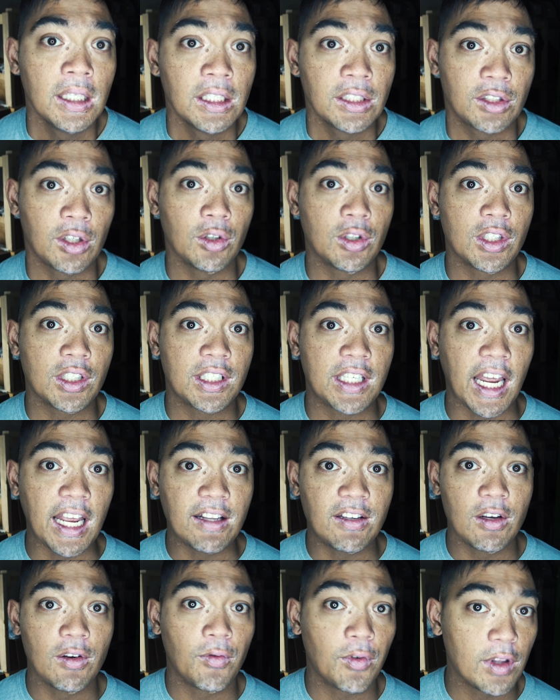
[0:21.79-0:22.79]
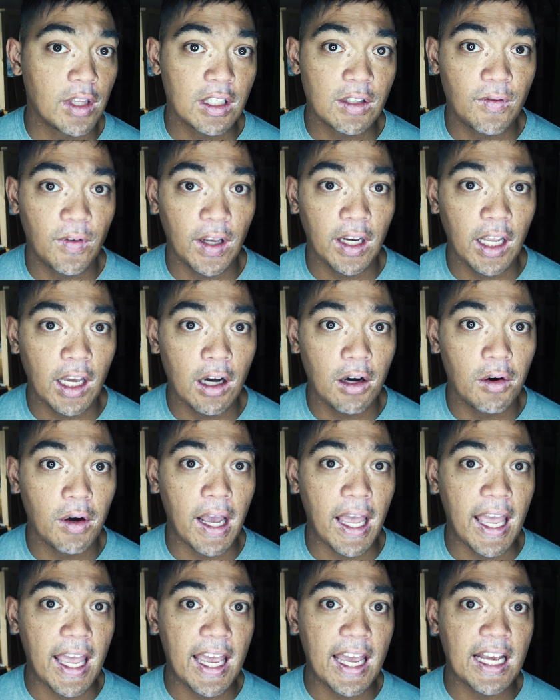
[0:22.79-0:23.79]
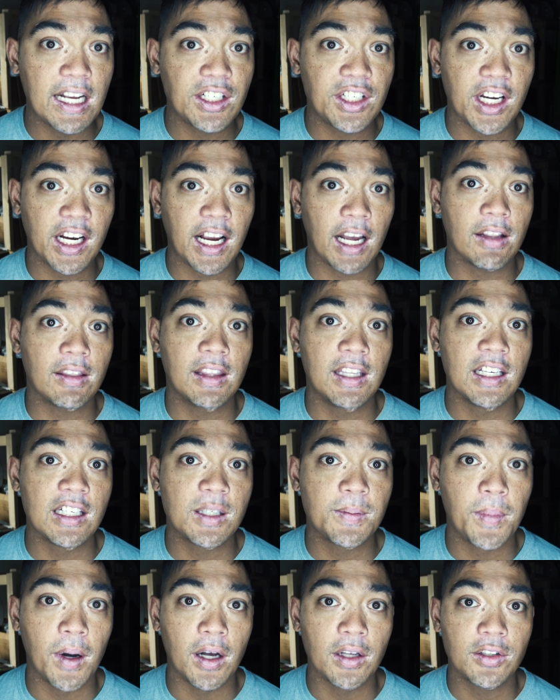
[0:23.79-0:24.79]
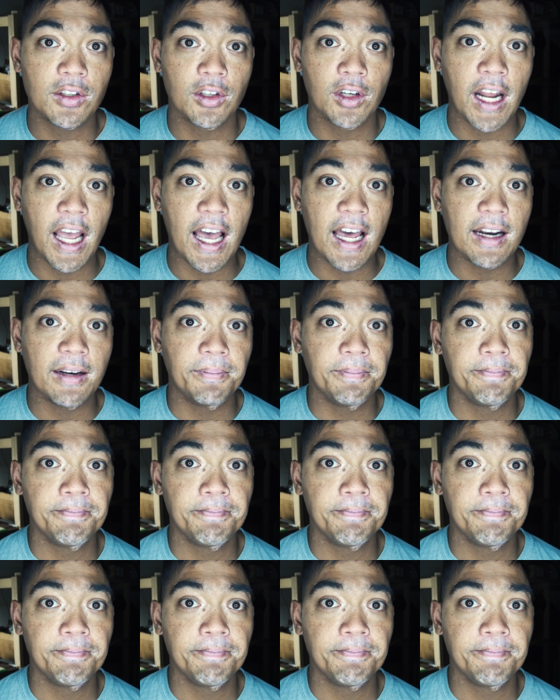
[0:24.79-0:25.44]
So just stay tuned for this video and check out this sponsored ad.